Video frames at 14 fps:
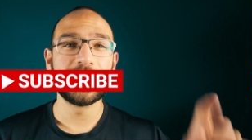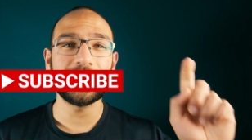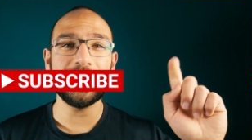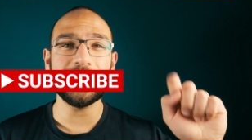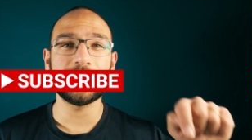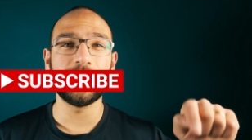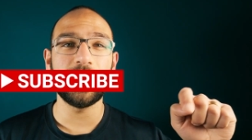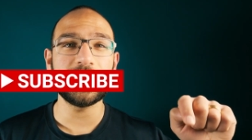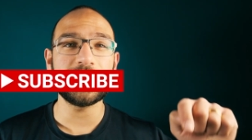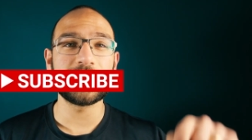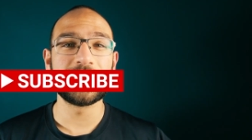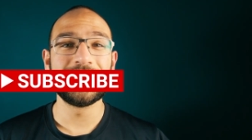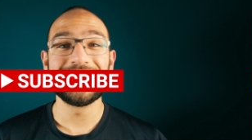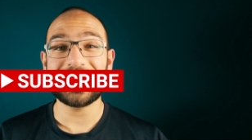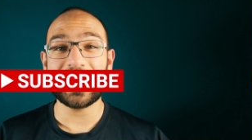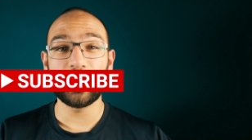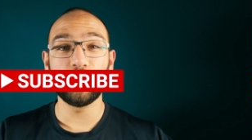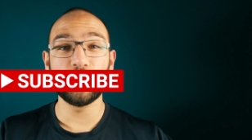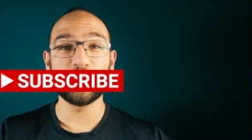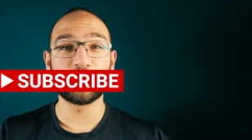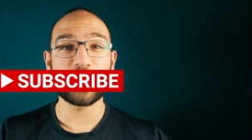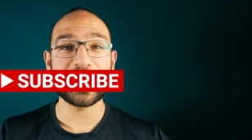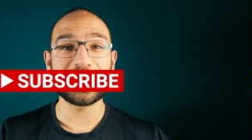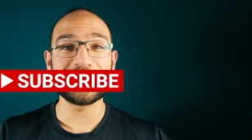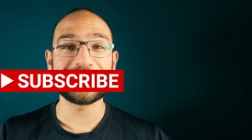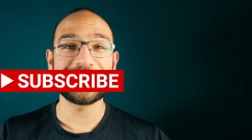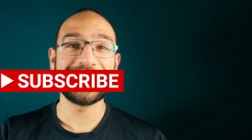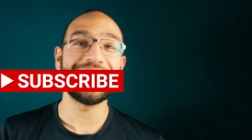click like, tell all your
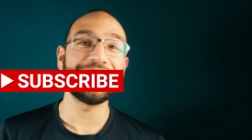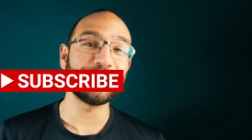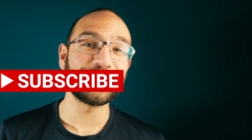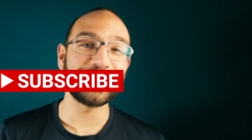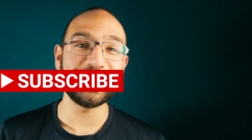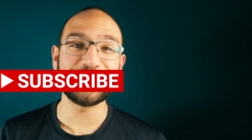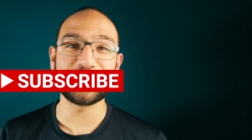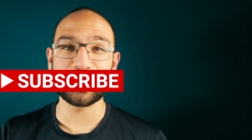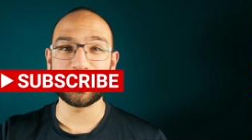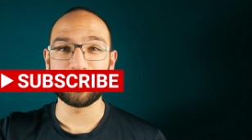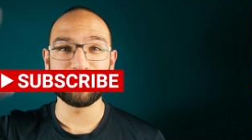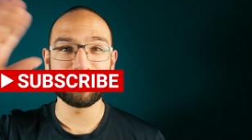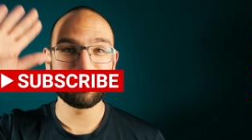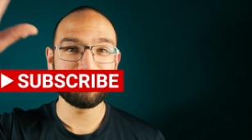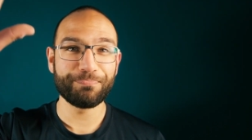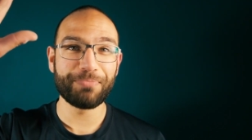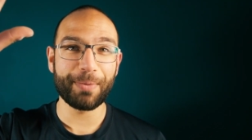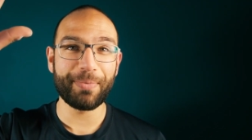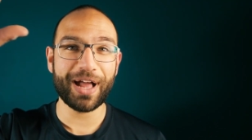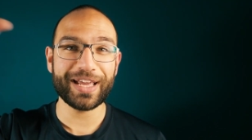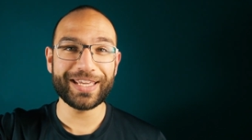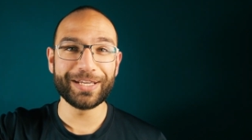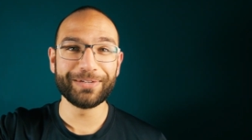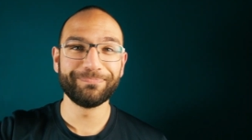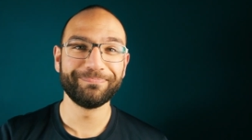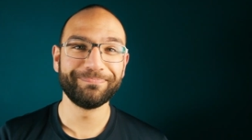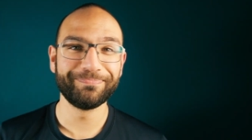friends, and I'll see you soon. Bye-bye.